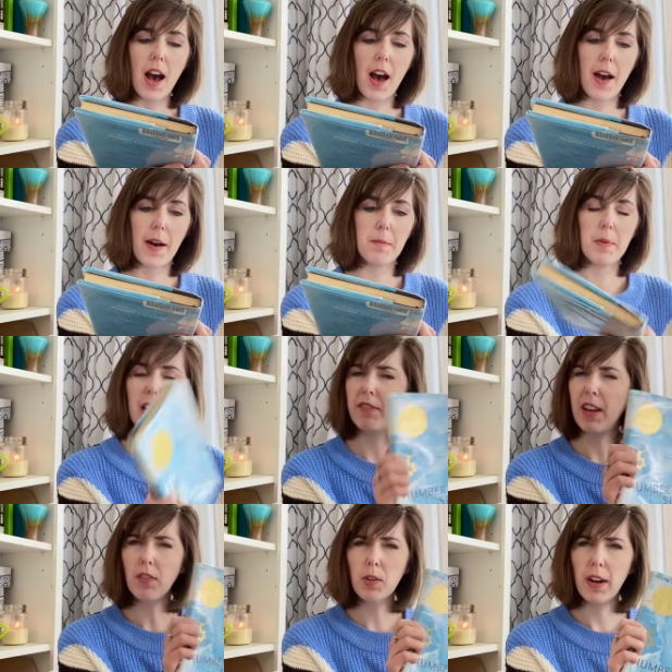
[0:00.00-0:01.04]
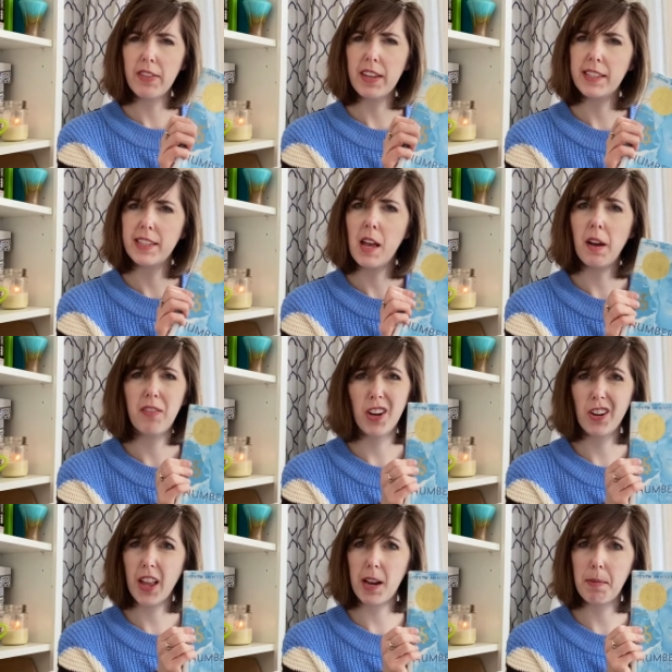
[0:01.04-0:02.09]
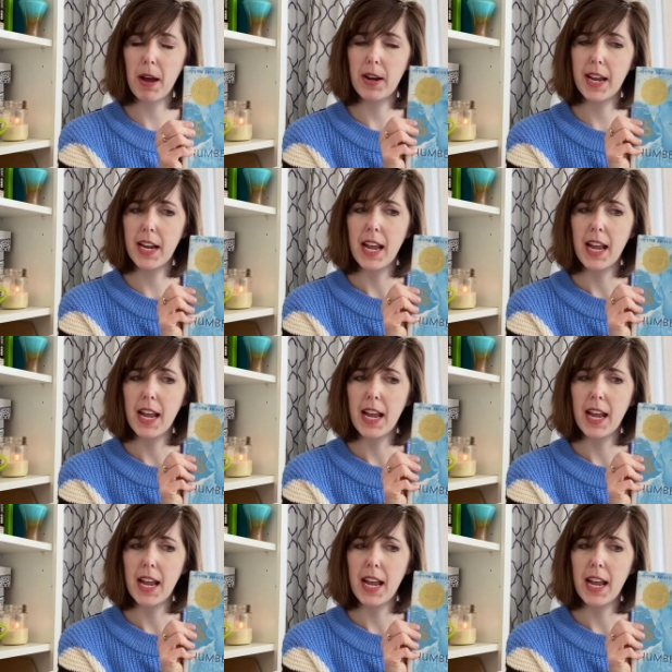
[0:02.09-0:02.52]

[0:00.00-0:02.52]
But I've never read this. I've heard a lot about it.